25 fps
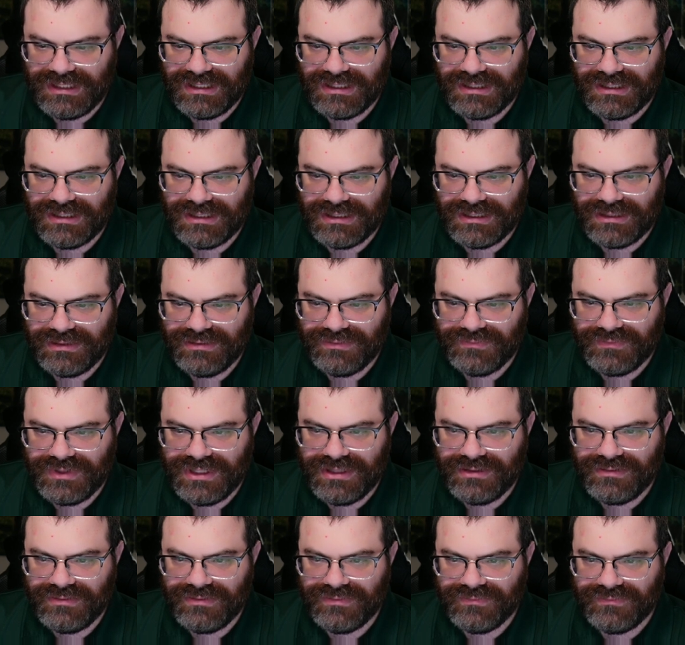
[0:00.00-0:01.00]
Uh,
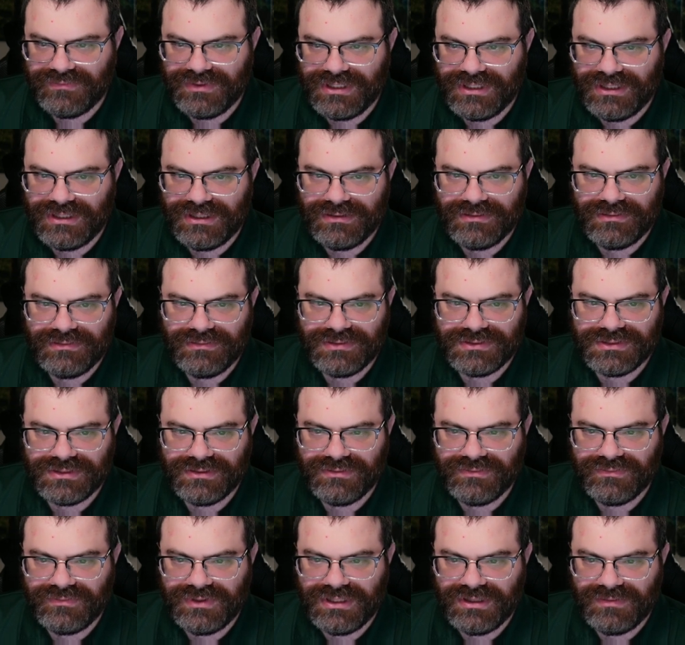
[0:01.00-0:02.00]
three and three, there's a
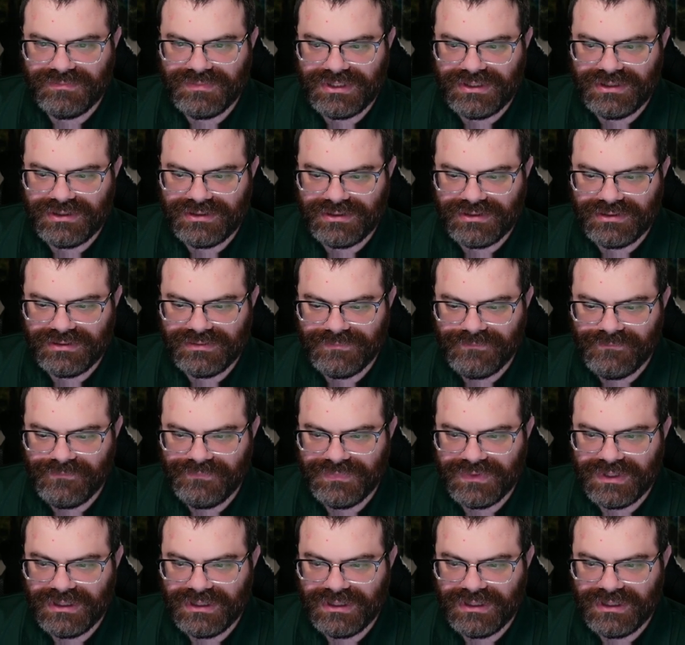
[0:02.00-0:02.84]
three up here.